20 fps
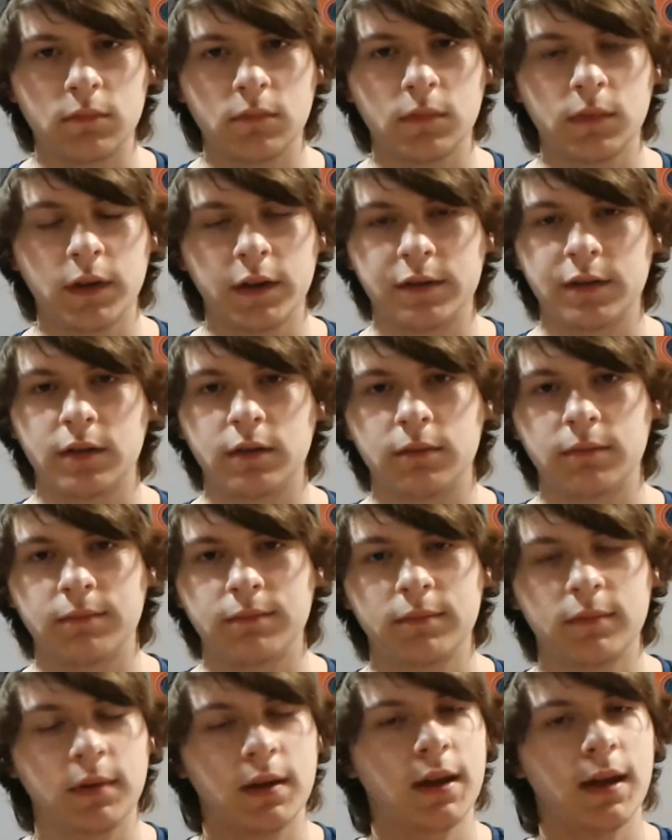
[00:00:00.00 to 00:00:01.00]
Listen,
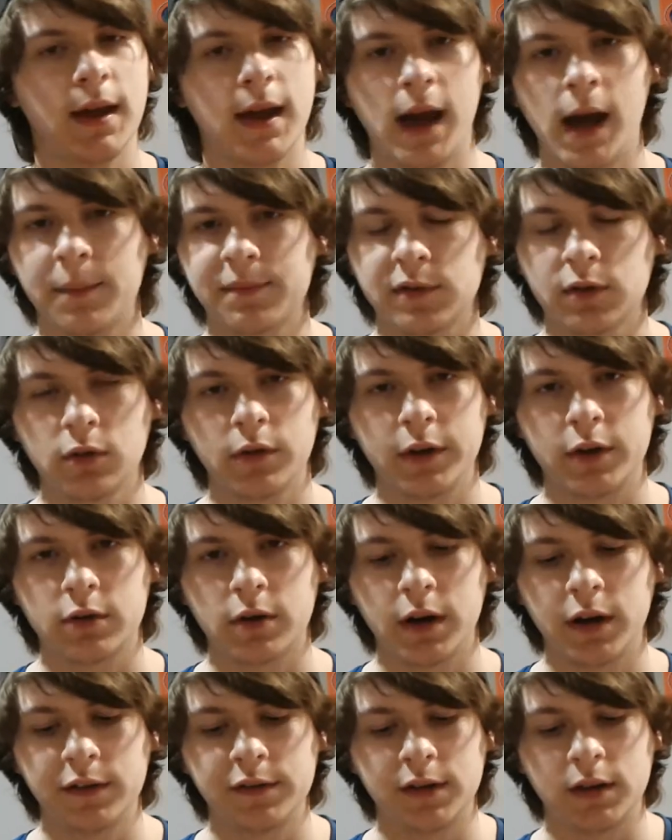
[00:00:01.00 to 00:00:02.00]
absolutely
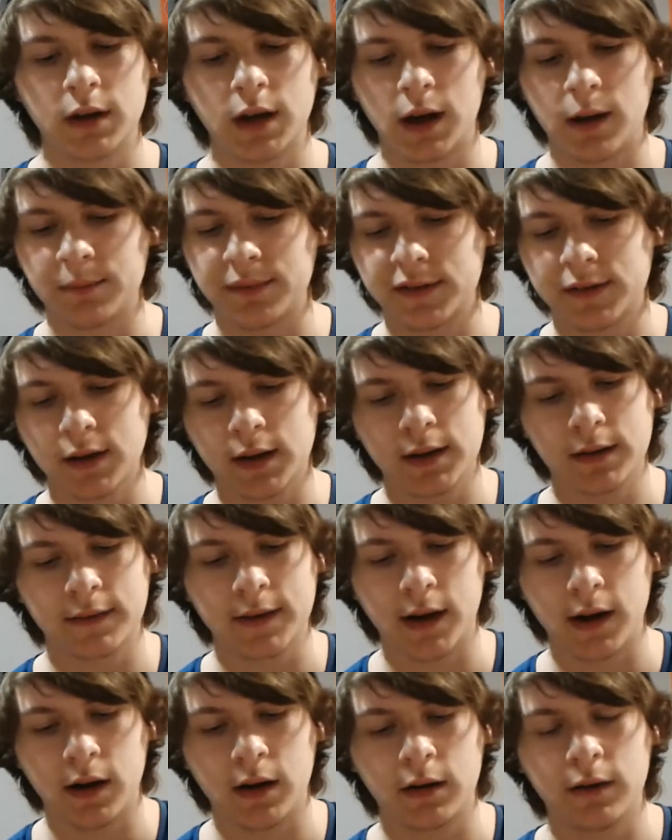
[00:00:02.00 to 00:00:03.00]
crazy. I'm sick and
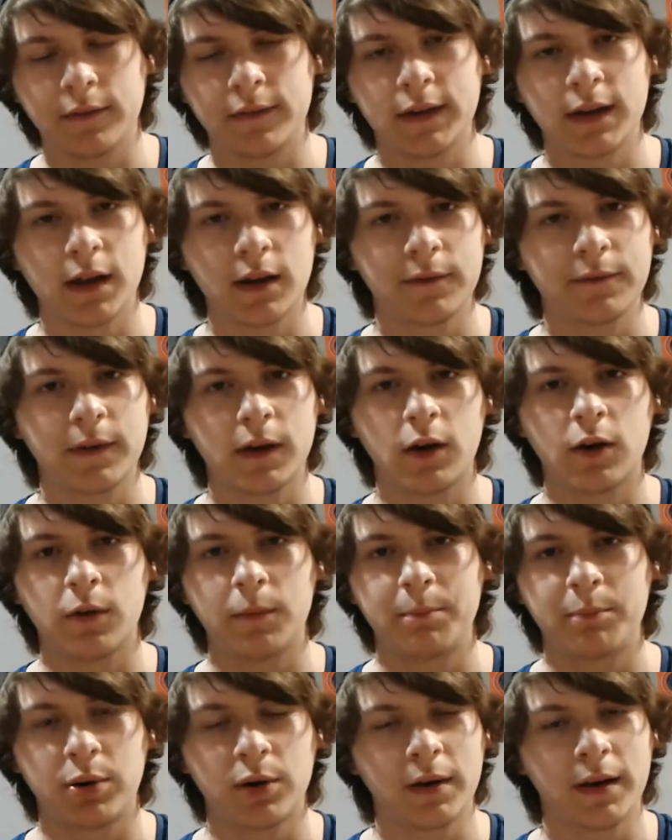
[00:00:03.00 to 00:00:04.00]
tired of the
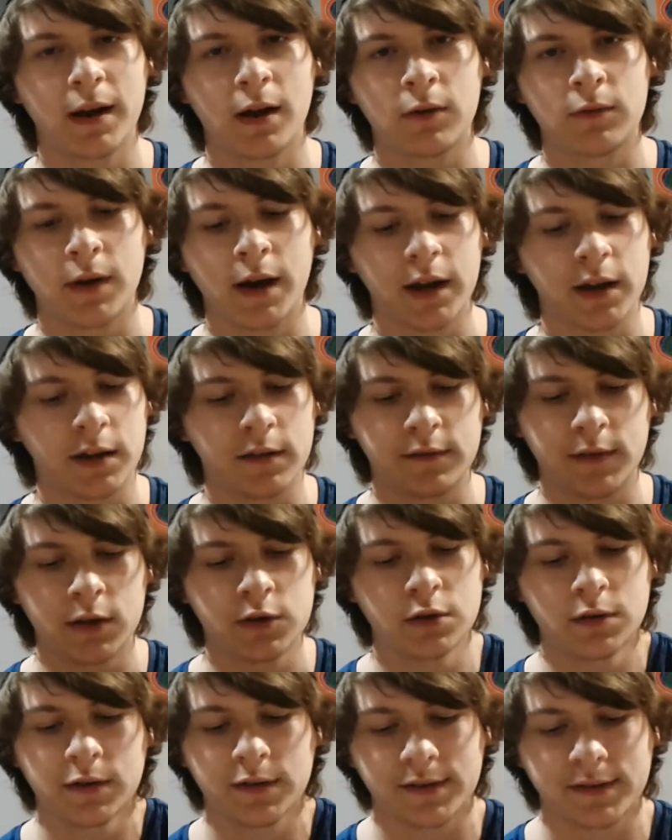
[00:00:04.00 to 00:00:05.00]
NFL putting out rankings. They
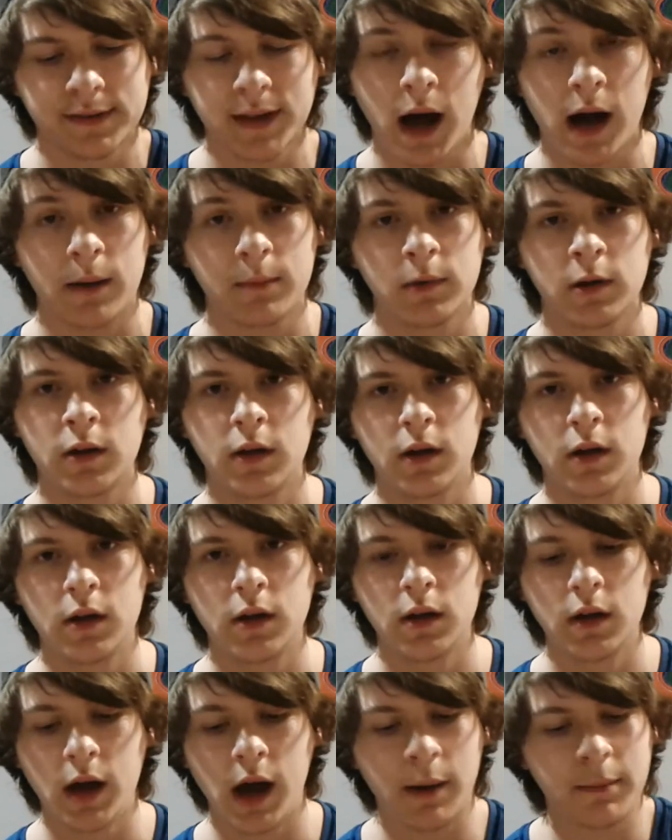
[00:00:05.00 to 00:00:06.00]
should just stop.
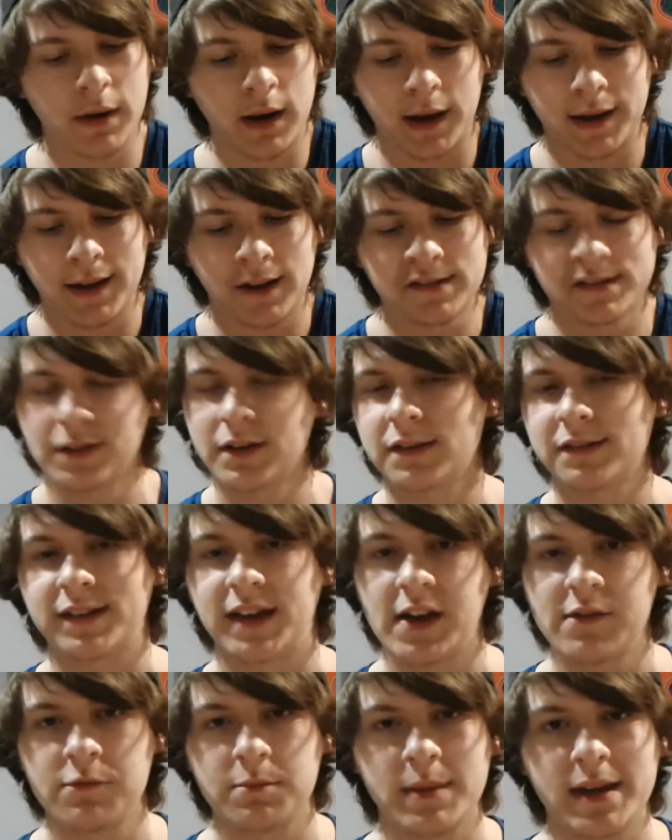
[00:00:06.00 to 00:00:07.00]
I mean, I guess it is
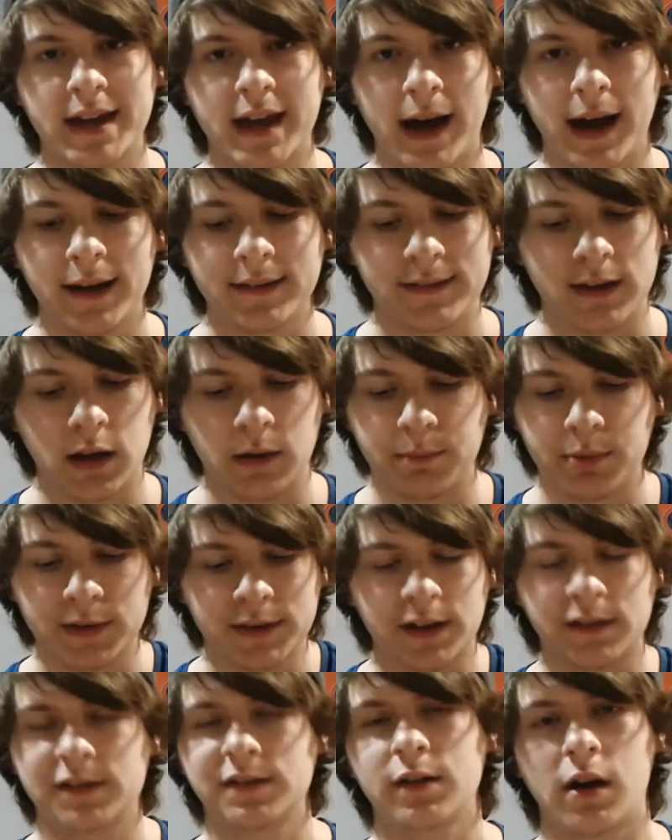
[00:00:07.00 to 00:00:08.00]
giving me content, but
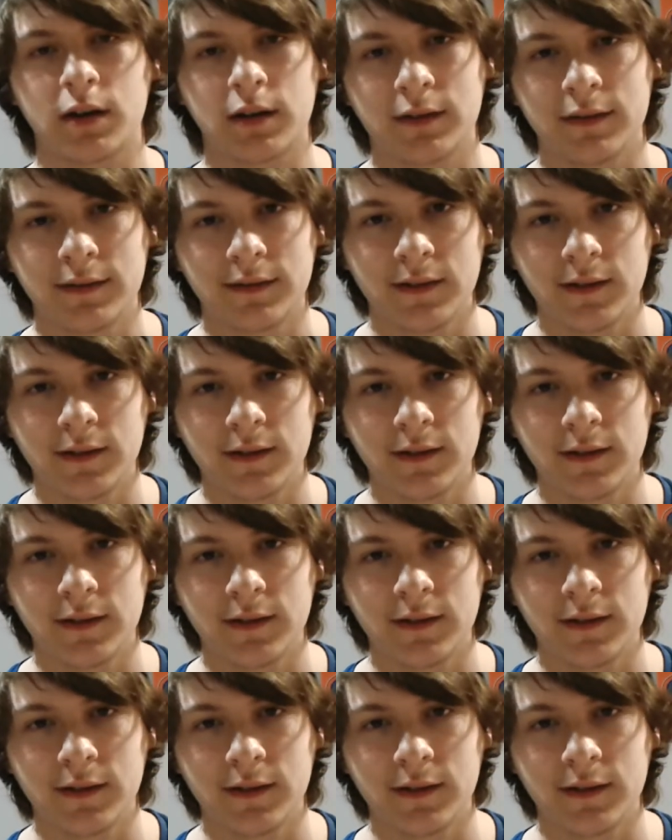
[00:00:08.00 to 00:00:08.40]
they suck.